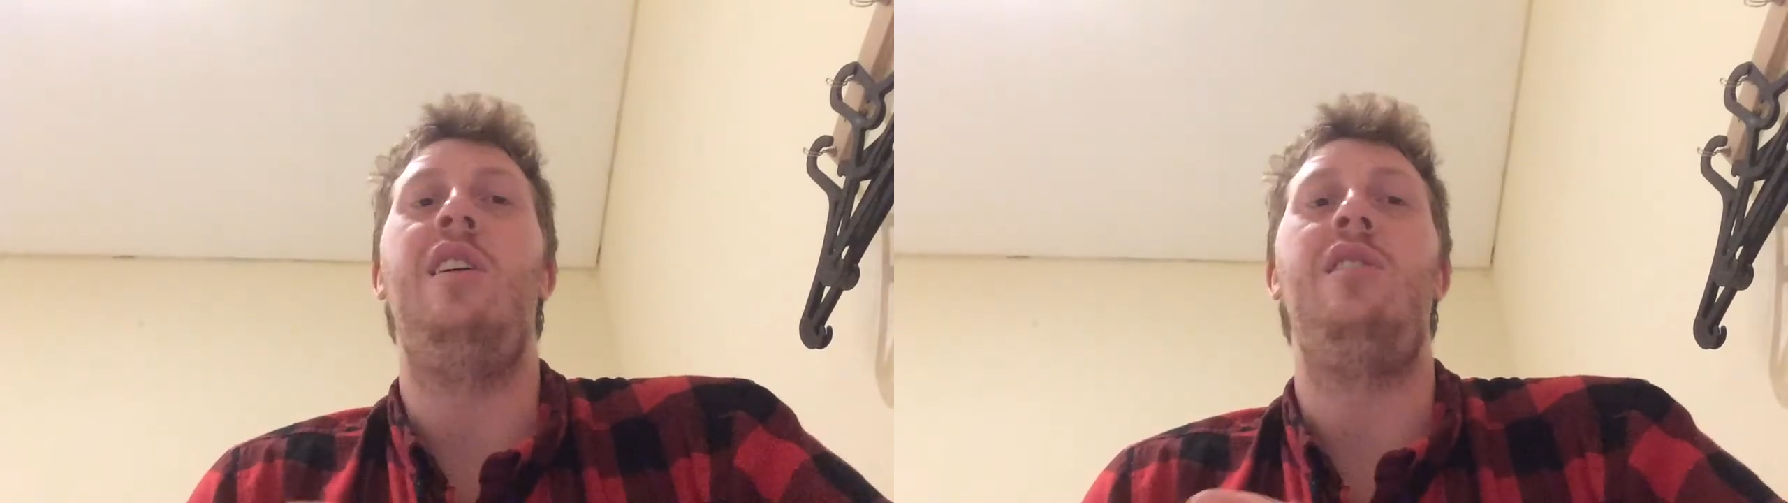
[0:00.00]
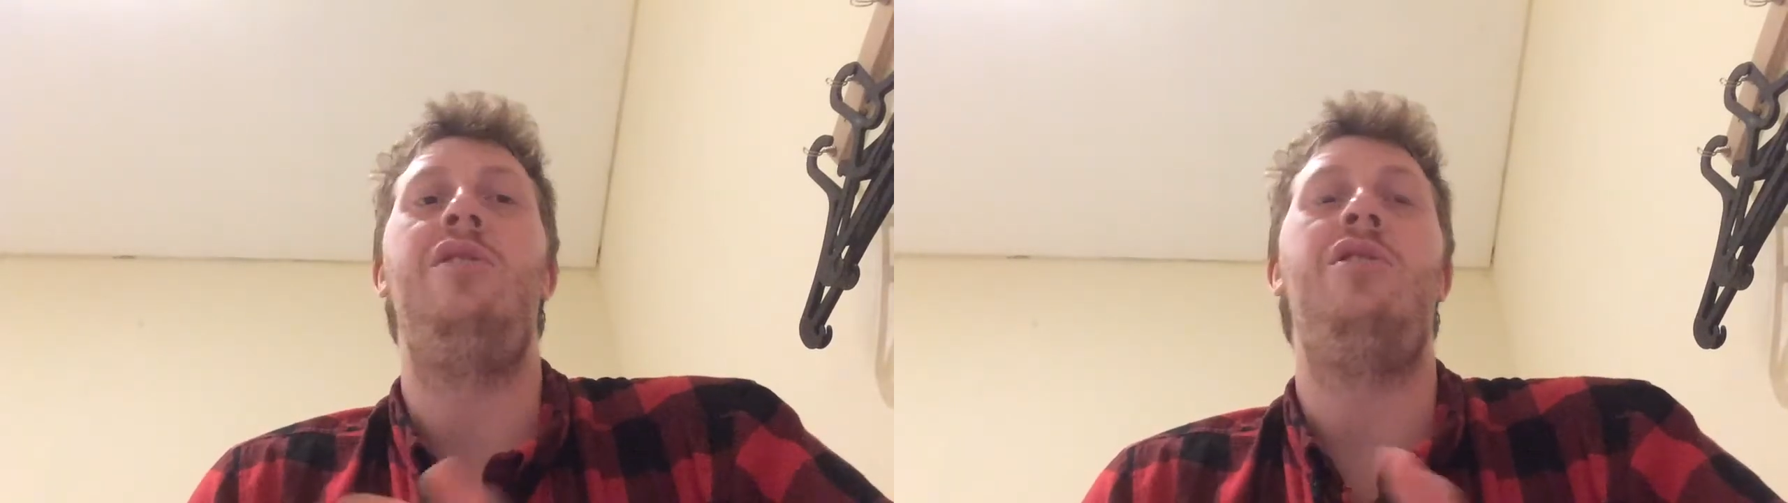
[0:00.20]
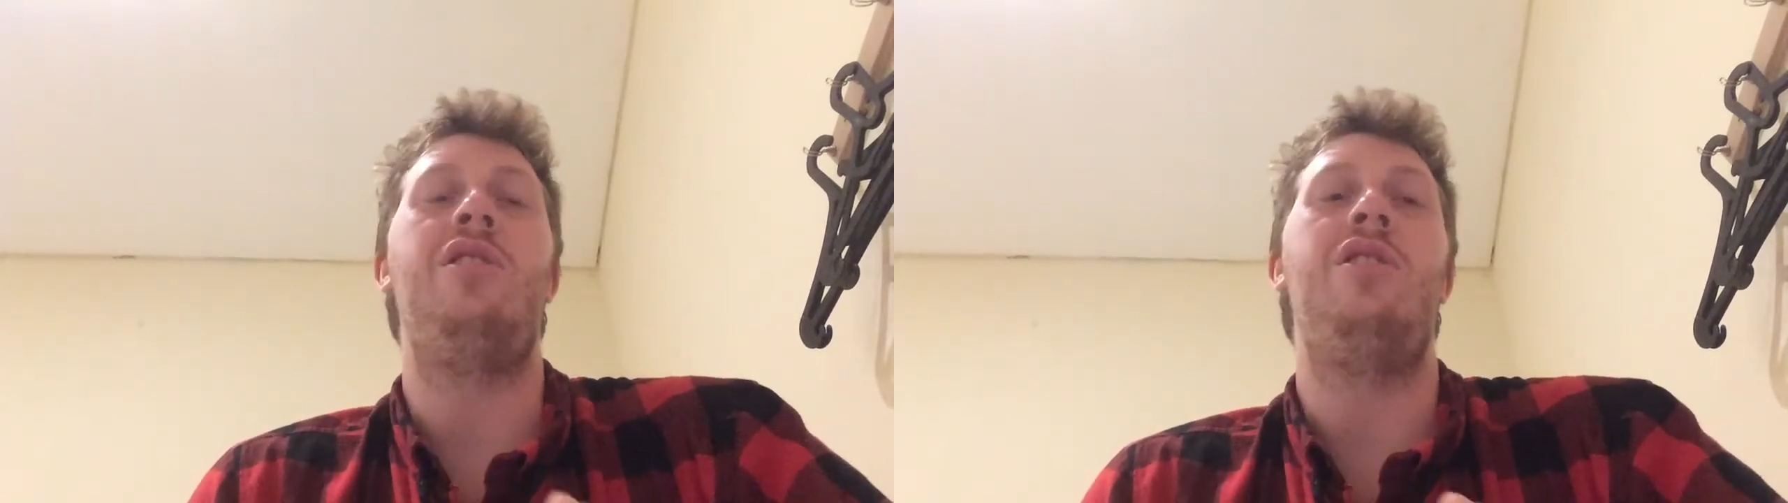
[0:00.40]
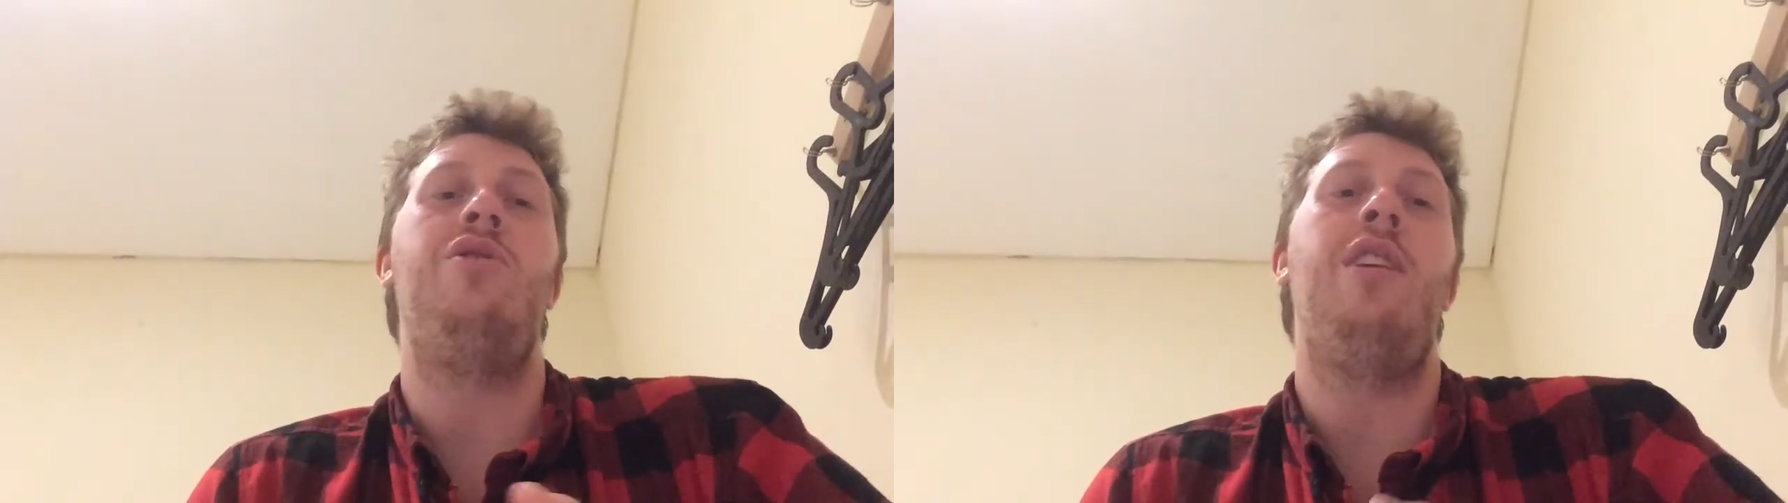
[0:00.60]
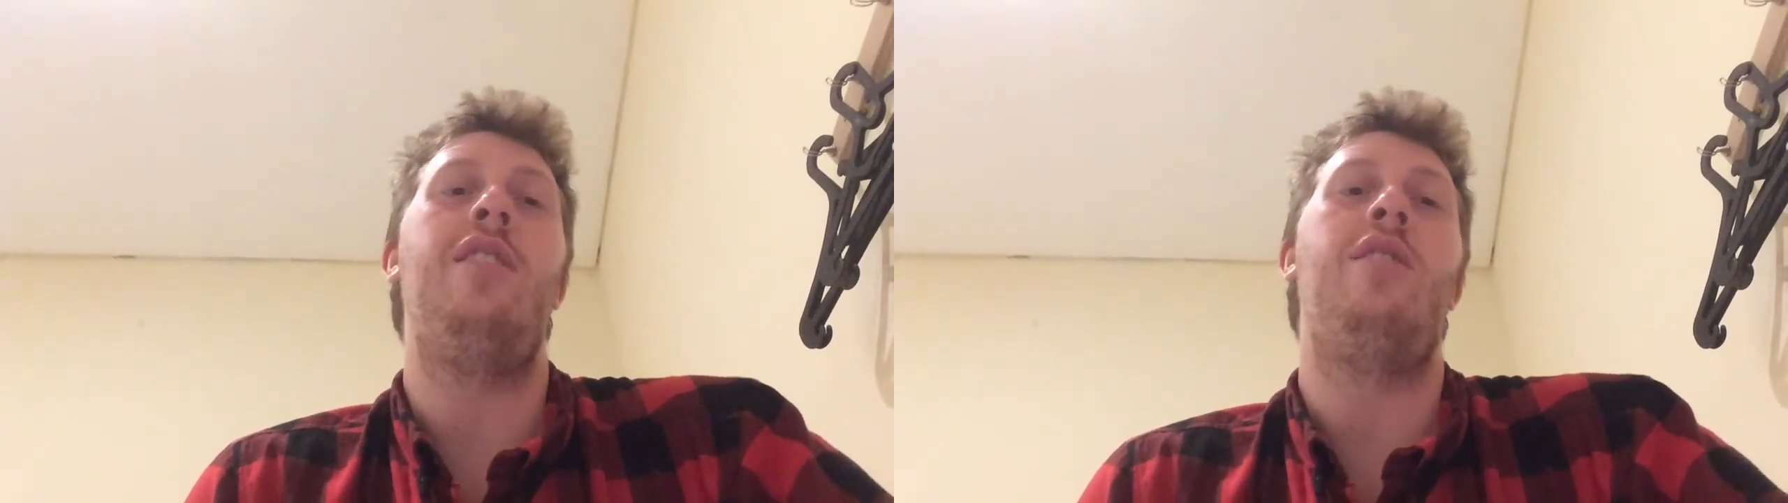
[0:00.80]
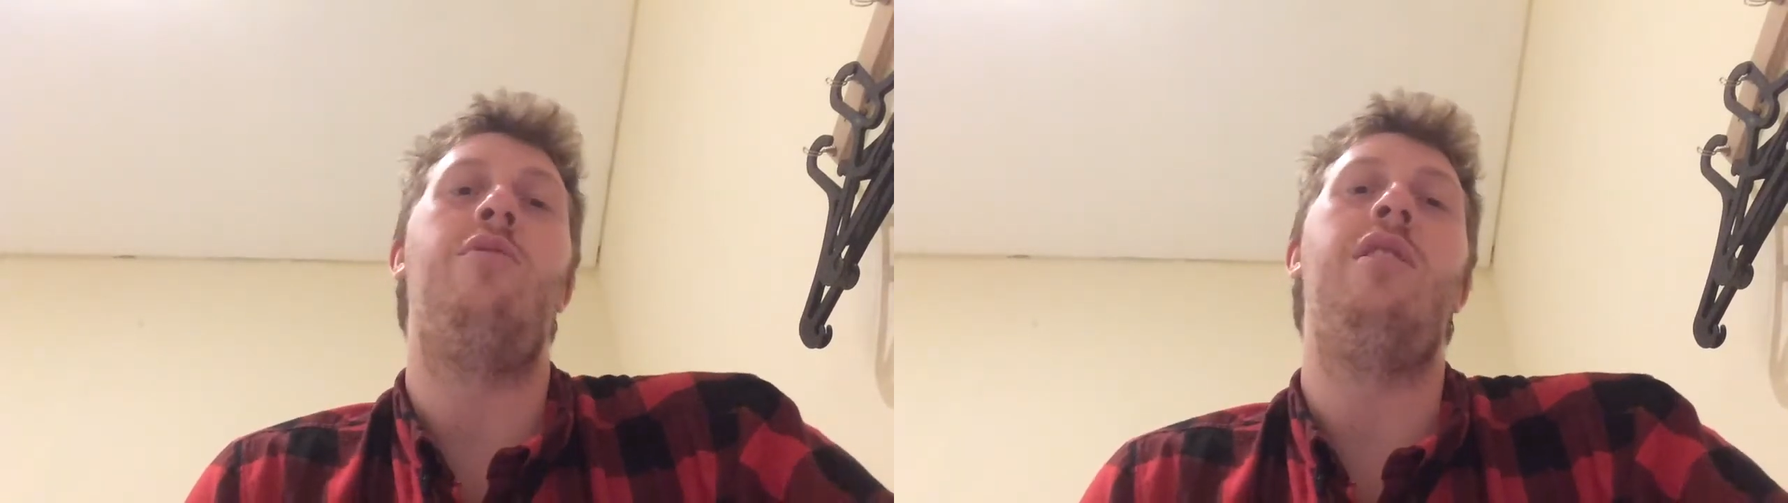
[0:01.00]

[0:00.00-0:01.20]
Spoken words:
you're just a drain on